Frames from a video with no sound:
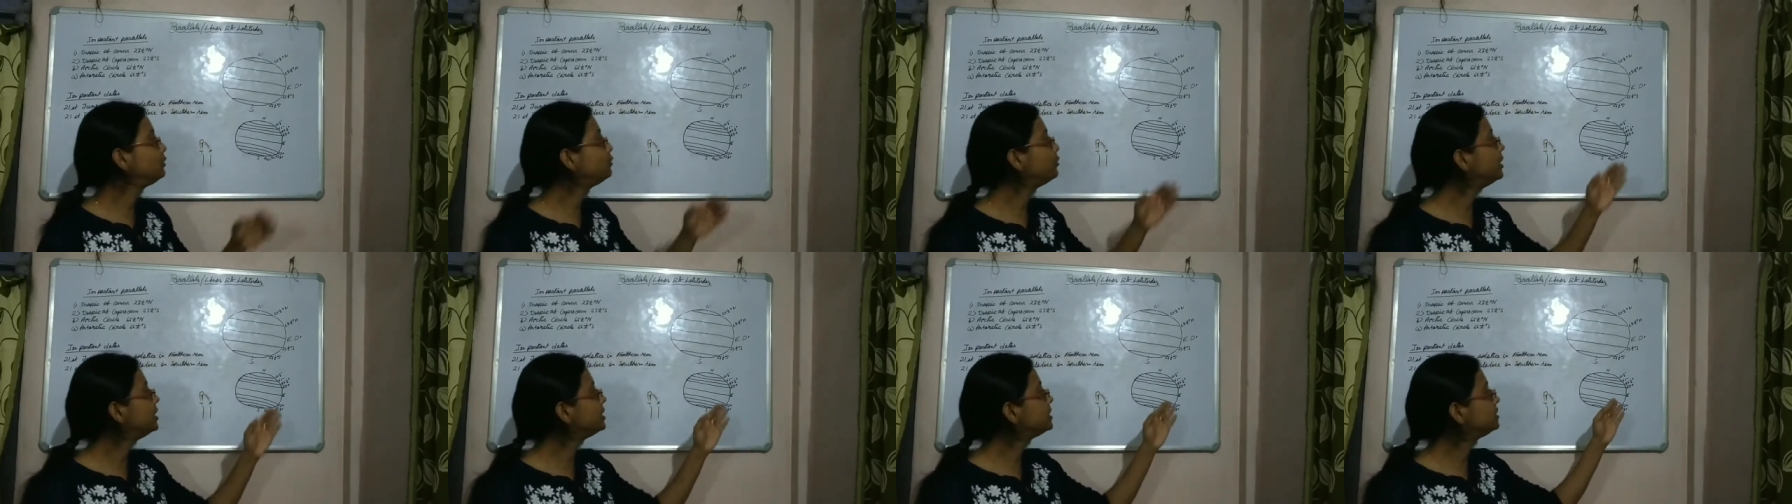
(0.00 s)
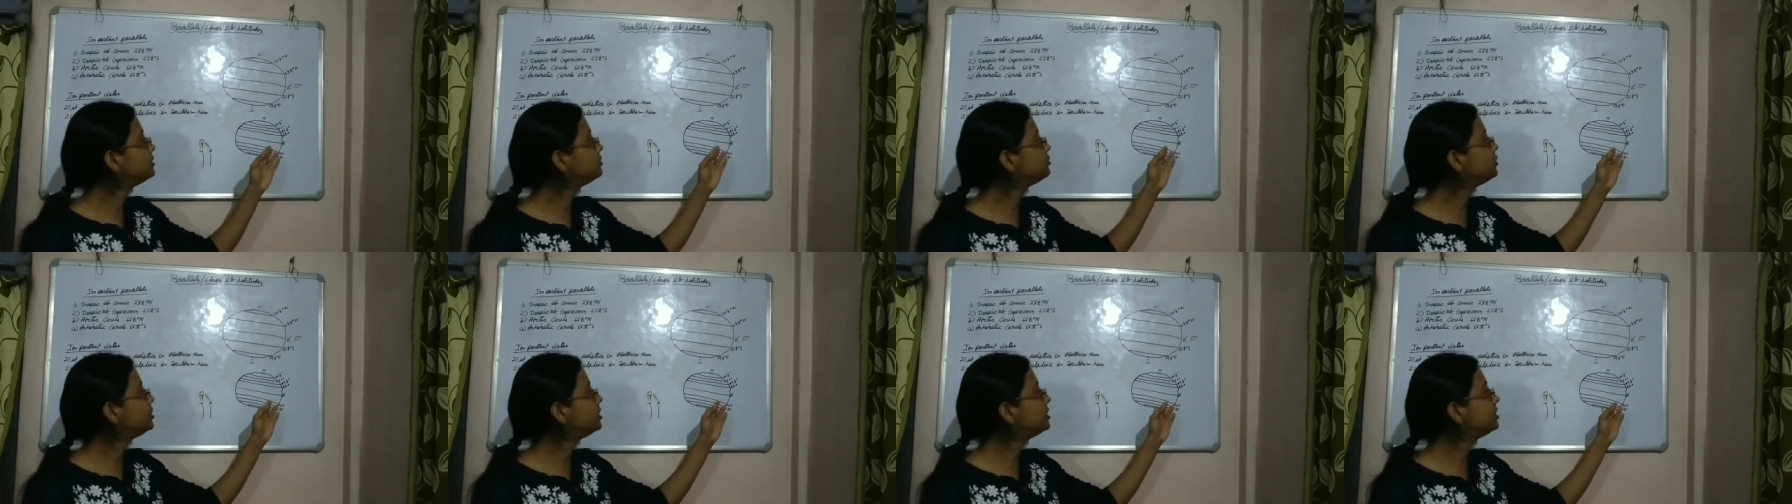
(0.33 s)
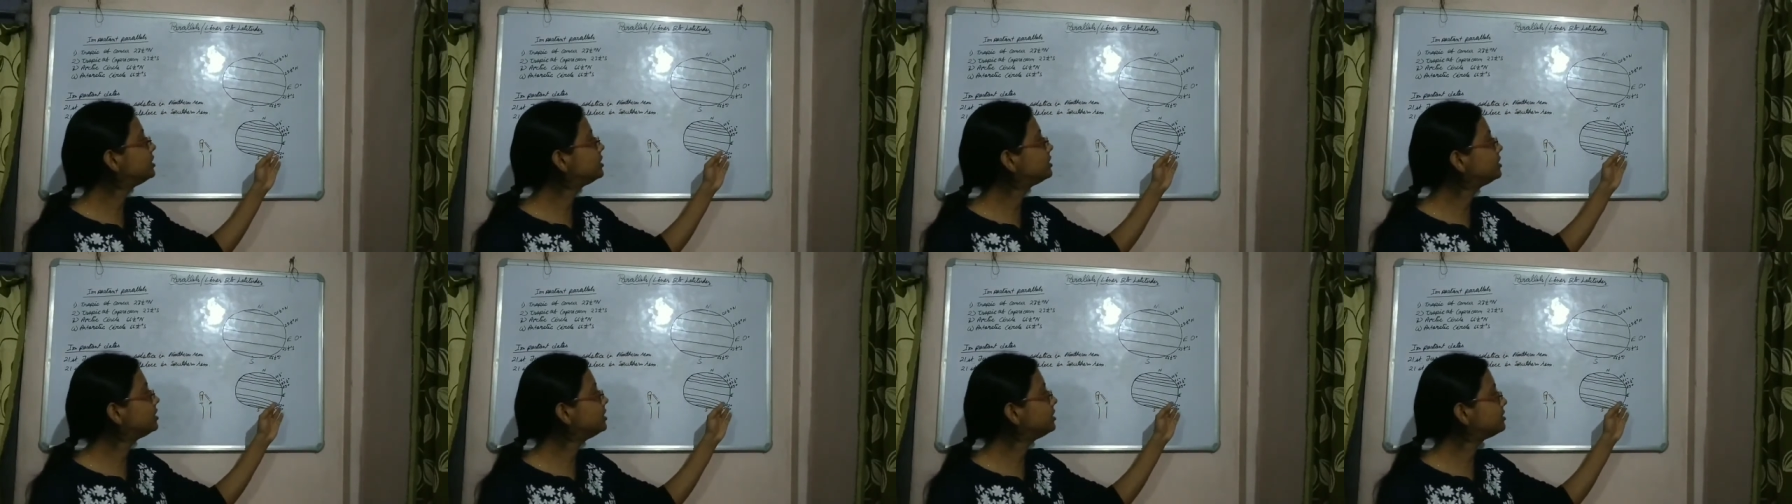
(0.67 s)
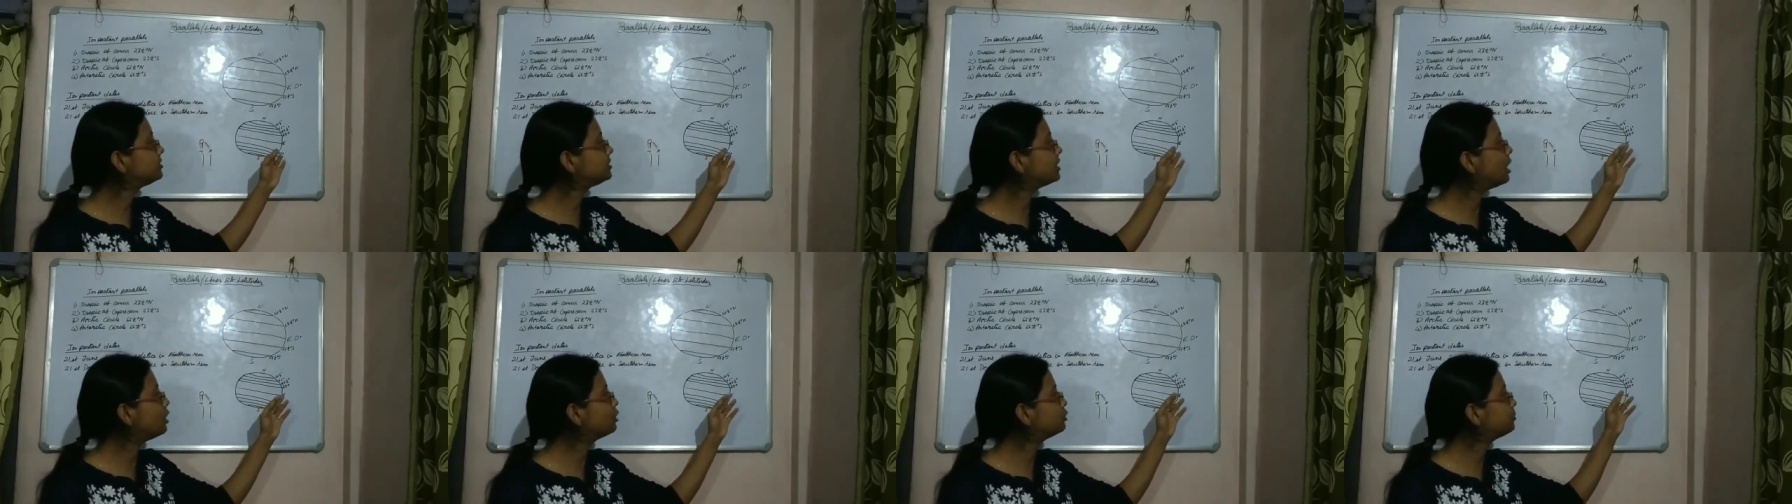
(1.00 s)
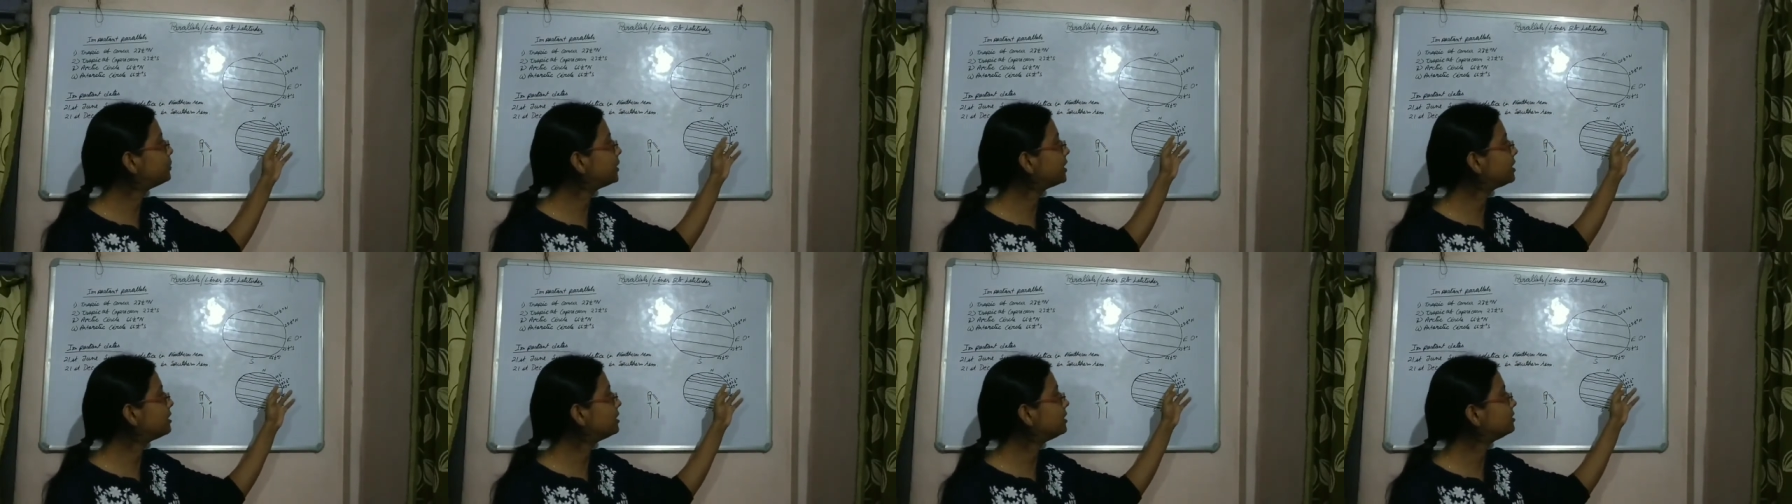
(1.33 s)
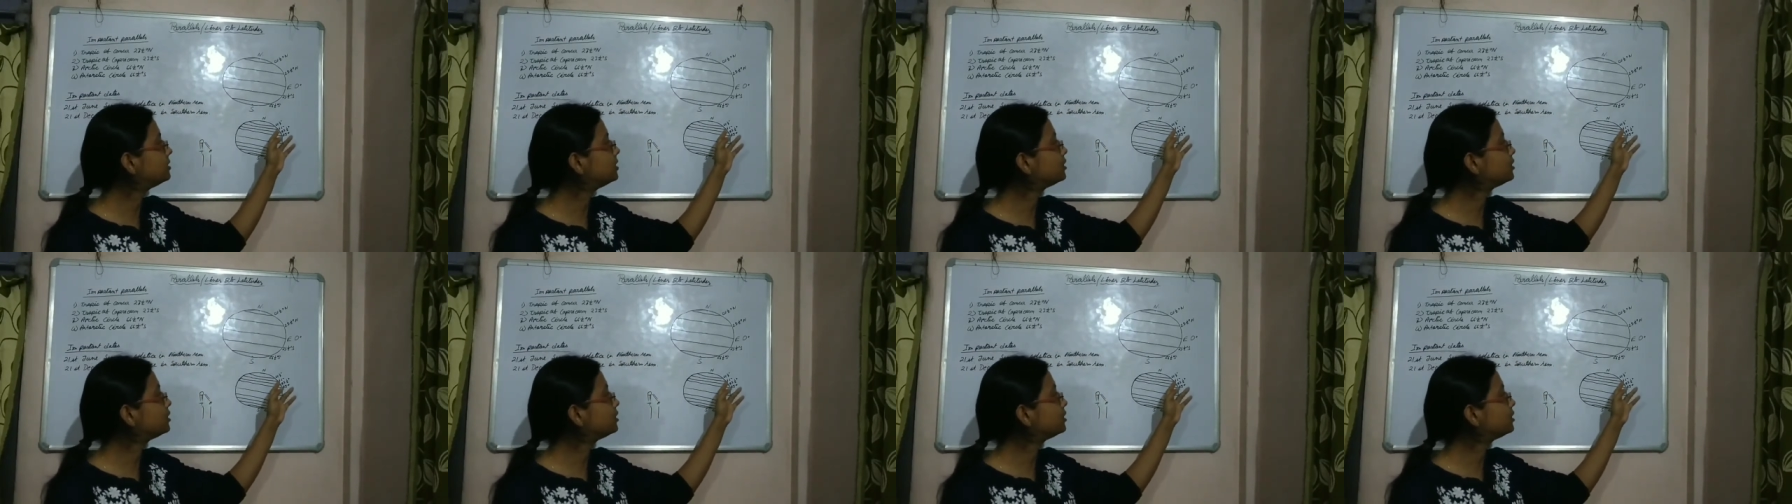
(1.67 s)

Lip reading: 23 degree south parallel.